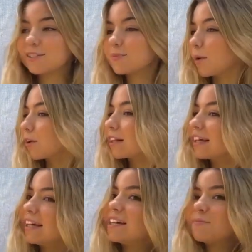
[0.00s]

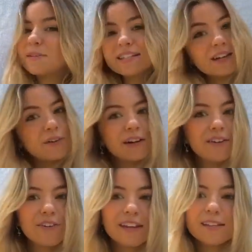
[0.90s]
sparkly
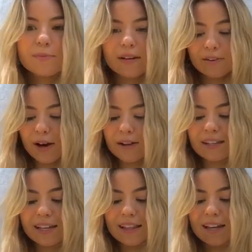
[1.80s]
material that's been around
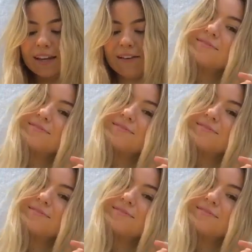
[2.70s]
lately.